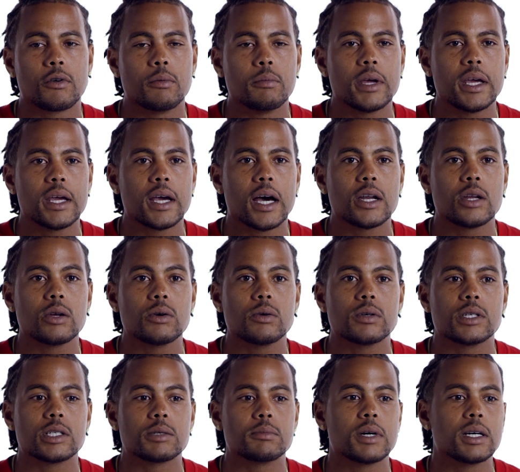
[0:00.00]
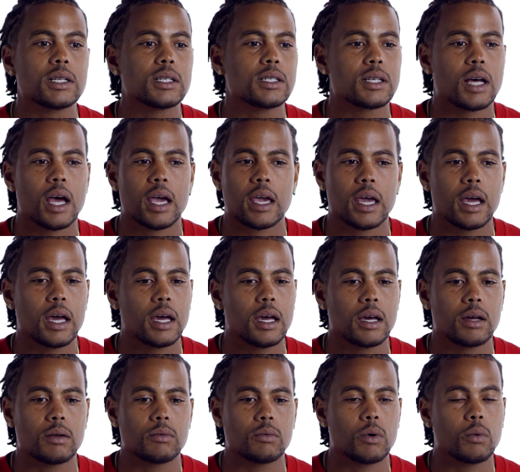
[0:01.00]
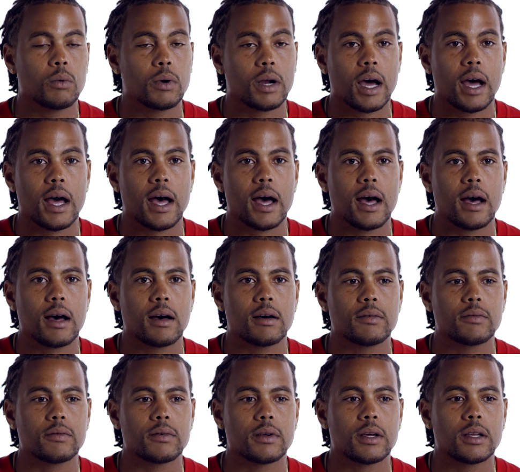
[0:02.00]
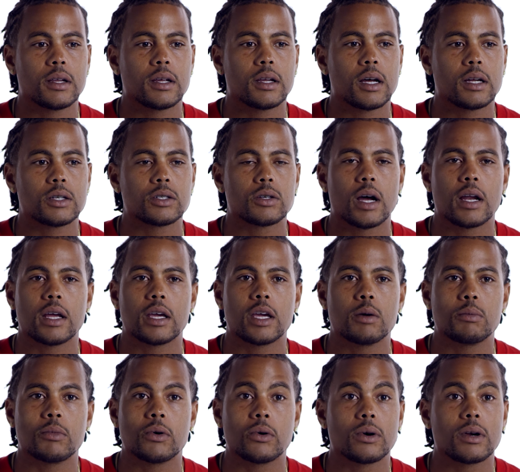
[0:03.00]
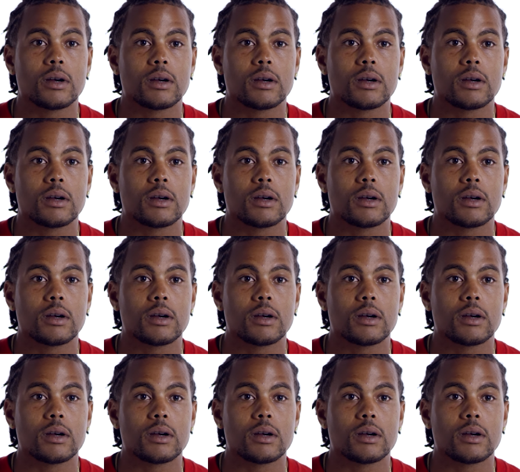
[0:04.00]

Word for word: For me, I do as much as I can with what I have, and then I try to get more.